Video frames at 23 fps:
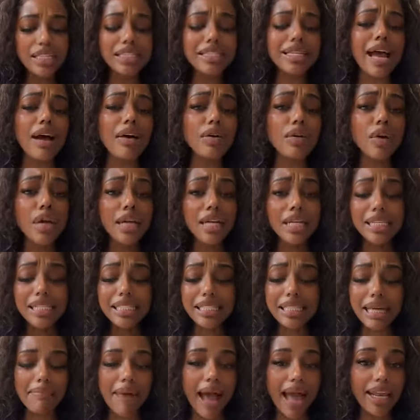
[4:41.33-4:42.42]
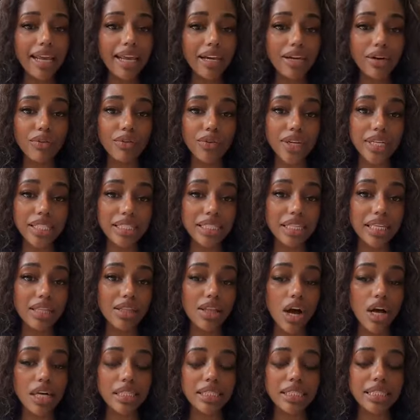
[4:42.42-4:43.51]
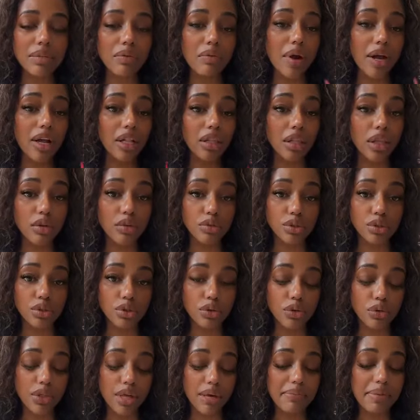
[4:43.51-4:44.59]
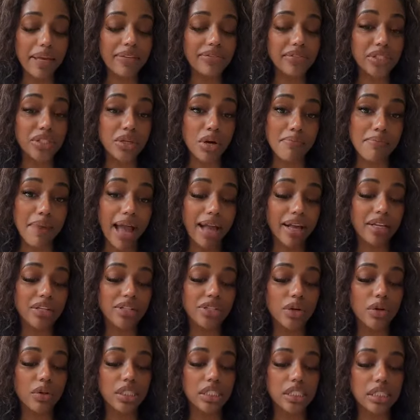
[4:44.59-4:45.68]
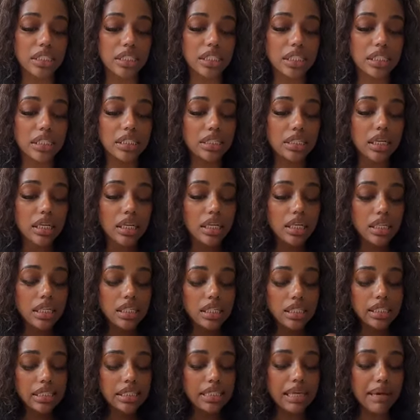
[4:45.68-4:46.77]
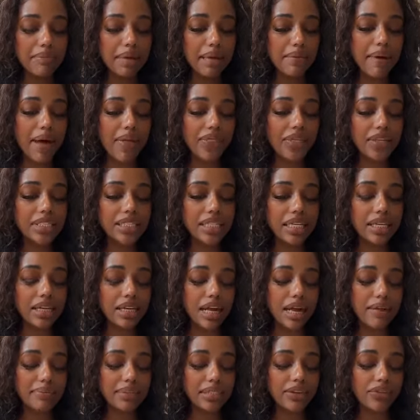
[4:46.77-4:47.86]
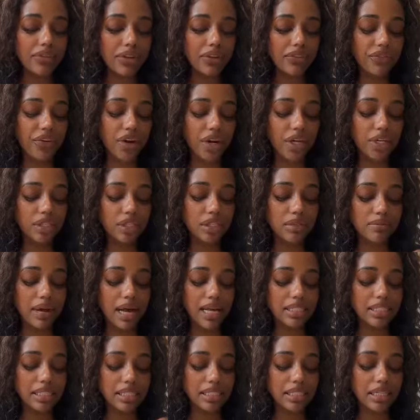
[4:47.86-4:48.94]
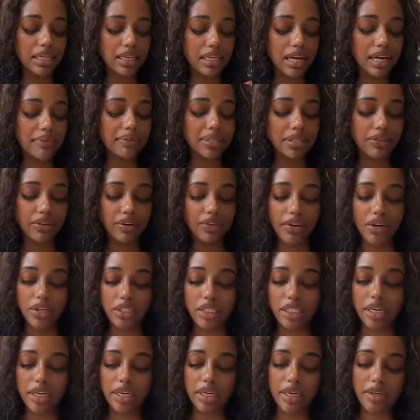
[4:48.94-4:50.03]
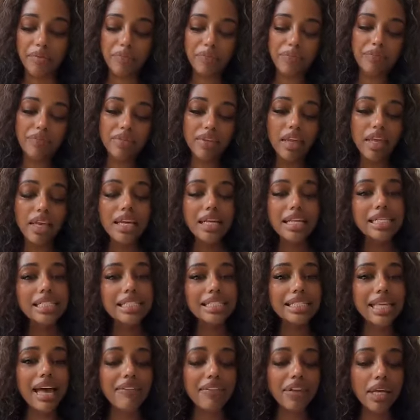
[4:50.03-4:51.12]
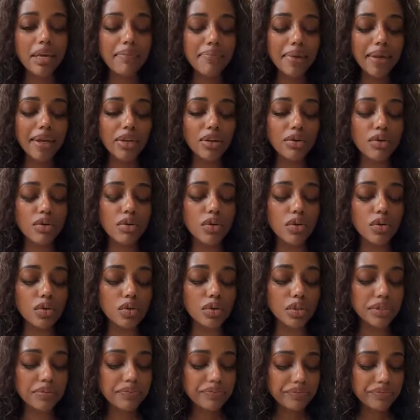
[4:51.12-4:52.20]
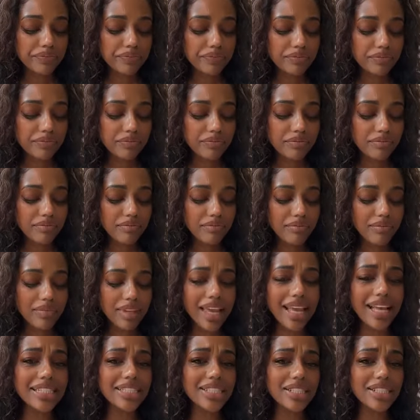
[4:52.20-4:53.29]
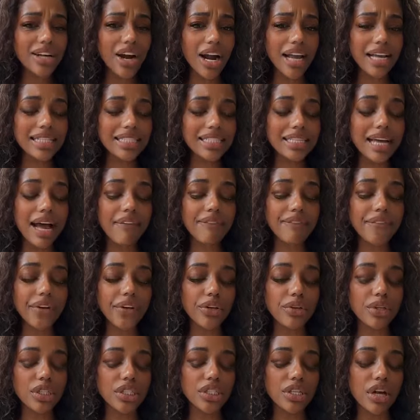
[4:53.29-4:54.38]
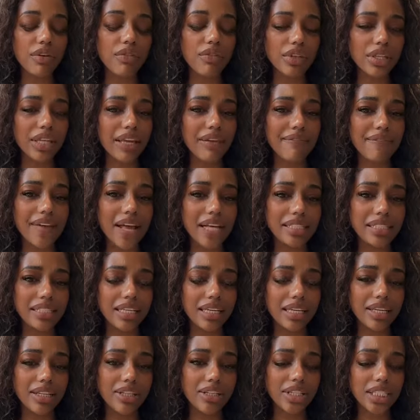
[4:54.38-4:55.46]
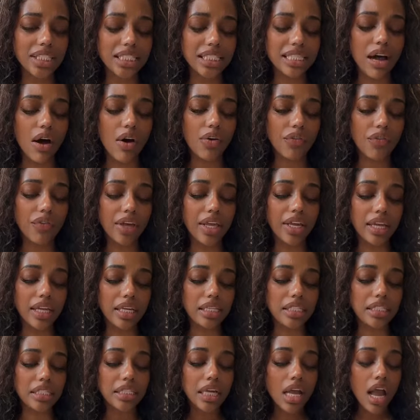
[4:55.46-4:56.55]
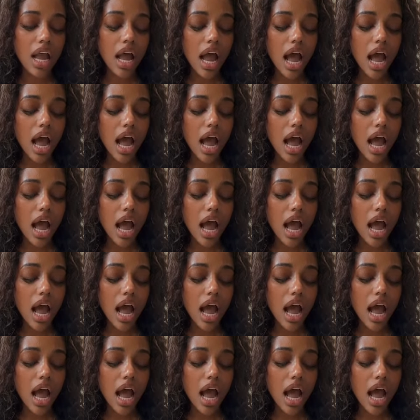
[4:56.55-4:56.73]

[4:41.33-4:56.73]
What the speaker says: Now, somebody could have recently lost someone close to them. If so, my condolences. Tell me about the Ten of Cups in reverse. Why is the Ten of Cups in reverse here? Seven of Pentacles. It's time for you to start really investing in yourself. It is.